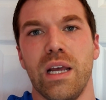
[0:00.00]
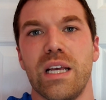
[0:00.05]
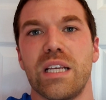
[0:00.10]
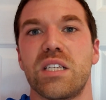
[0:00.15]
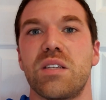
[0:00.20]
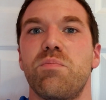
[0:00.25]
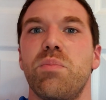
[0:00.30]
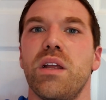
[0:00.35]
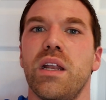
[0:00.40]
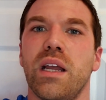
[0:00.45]

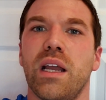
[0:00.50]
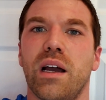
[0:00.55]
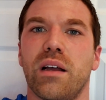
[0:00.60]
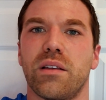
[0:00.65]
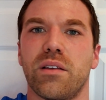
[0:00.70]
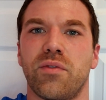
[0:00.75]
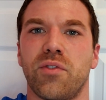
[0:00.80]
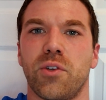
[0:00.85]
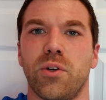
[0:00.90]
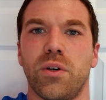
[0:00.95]
Spitting out
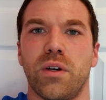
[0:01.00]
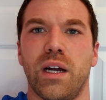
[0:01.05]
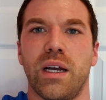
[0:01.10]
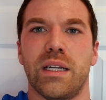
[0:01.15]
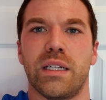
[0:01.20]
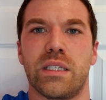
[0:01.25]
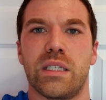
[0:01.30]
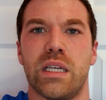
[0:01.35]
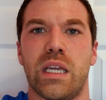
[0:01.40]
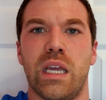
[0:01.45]
the fluoride
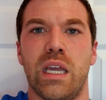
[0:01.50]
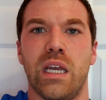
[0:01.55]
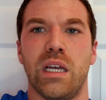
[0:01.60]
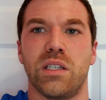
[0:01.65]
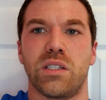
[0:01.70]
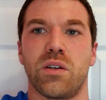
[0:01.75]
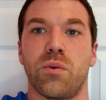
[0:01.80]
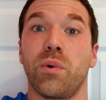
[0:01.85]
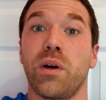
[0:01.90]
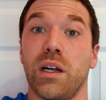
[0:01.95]
is the key.
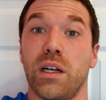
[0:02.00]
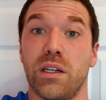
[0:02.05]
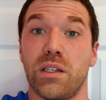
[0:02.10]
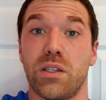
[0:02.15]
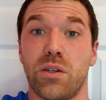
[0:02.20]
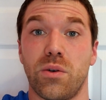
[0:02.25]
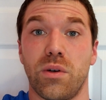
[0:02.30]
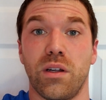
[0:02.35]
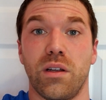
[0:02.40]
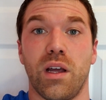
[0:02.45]
So we're gonna
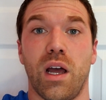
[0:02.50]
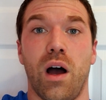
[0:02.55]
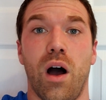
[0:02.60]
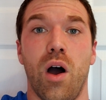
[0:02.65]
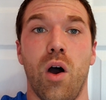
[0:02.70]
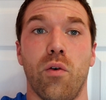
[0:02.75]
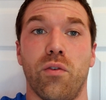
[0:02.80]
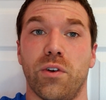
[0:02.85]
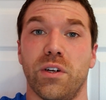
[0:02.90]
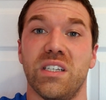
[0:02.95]
do it
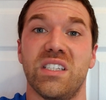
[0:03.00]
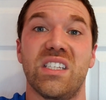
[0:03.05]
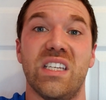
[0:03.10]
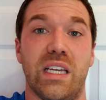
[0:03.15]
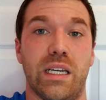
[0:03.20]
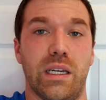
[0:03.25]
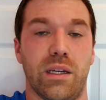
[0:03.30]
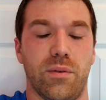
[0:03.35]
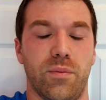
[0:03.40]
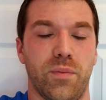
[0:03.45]
over a
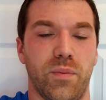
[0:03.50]
sink.